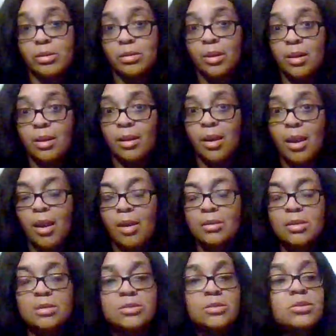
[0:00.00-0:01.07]
And
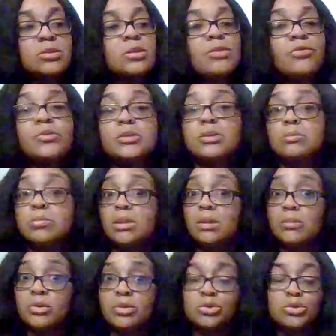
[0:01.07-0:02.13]
these are the different
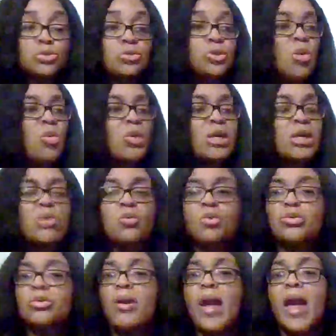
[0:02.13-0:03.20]
subliminals you're going in
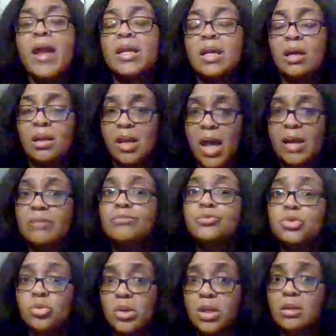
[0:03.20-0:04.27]
where you're adding a lot of
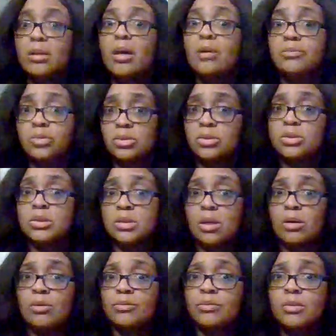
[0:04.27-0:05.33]
joy and love to
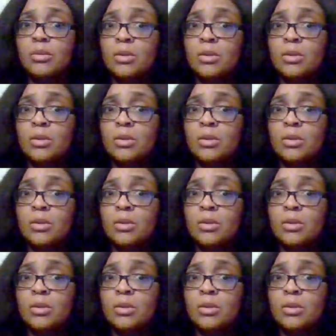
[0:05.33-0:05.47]
yourself.